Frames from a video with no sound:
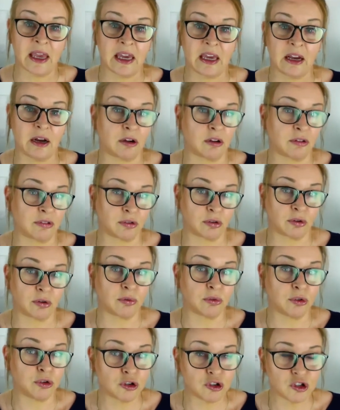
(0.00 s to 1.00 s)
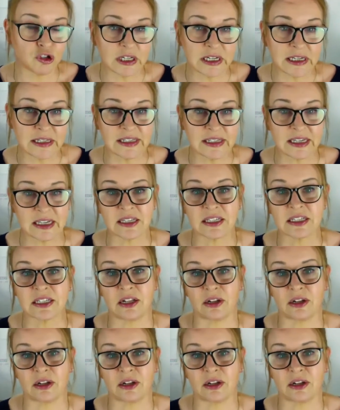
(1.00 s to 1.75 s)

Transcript: It also usually takes